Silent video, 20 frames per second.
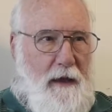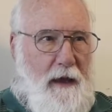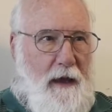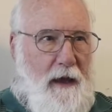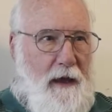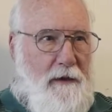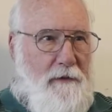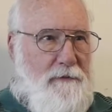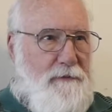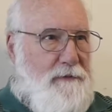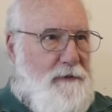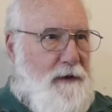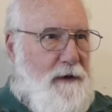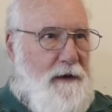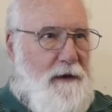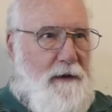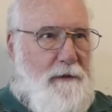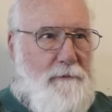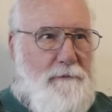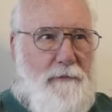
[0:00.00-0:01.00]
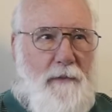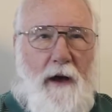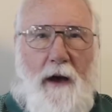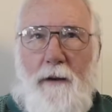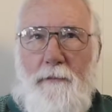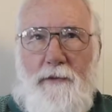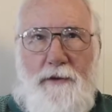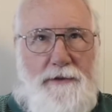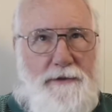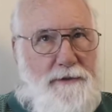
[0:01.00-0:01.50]
have uh,
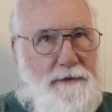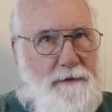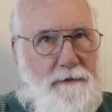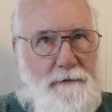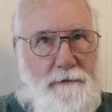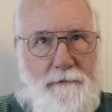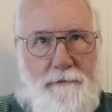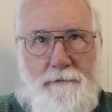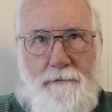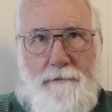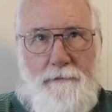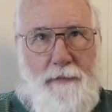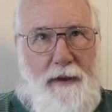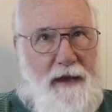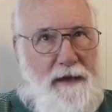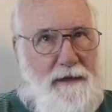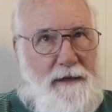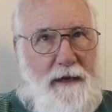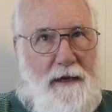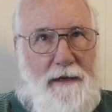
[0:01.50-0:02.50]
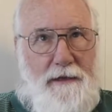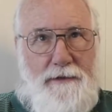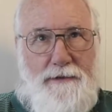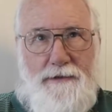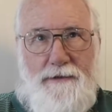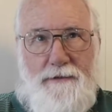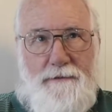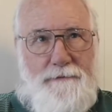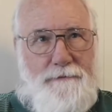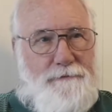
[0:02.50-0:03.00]
omelets and
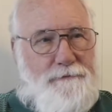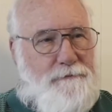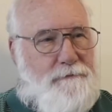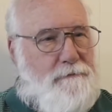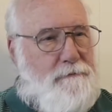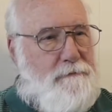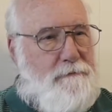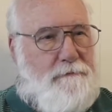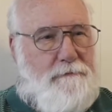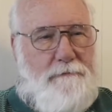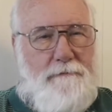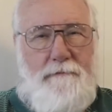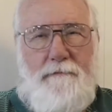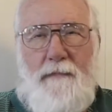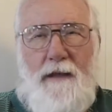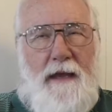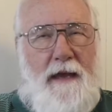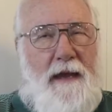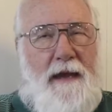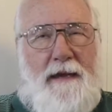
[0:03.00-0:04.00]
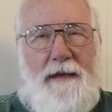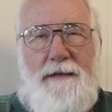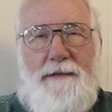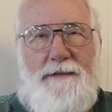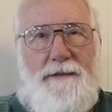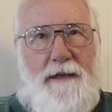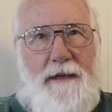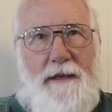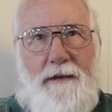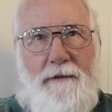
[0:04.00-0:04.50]
pancakes
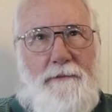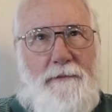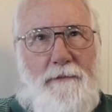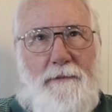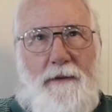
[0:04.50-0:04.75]
eggs, and